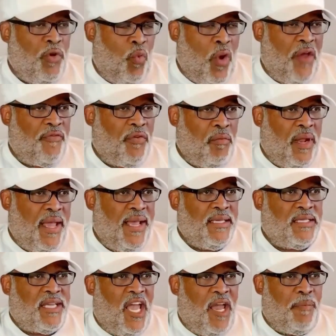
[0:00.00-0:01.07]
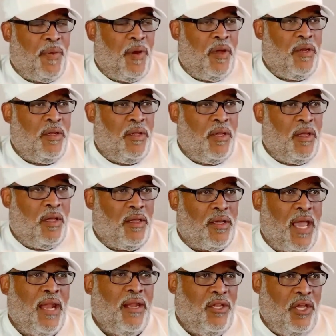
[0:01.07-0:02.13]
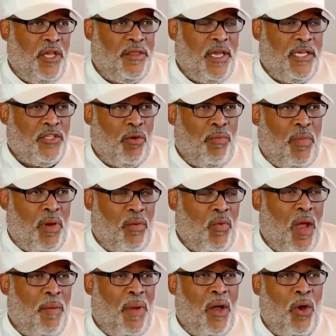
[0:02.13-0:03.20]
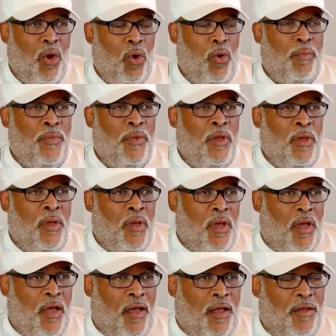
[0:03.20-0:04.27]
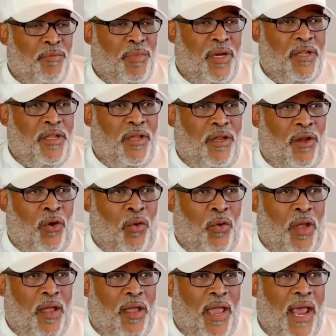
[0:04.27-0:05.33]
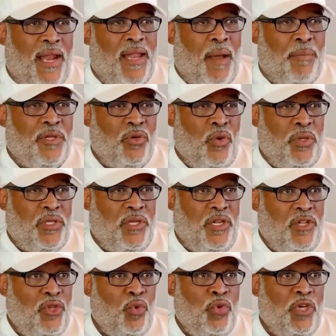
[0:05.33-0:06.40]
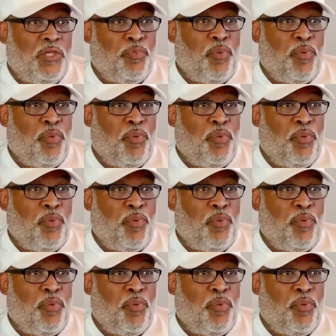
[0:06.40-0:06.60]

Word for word: away from landscaping, uh, kind of did things on, around my home. Uh, but you know, I had an opportunity to do this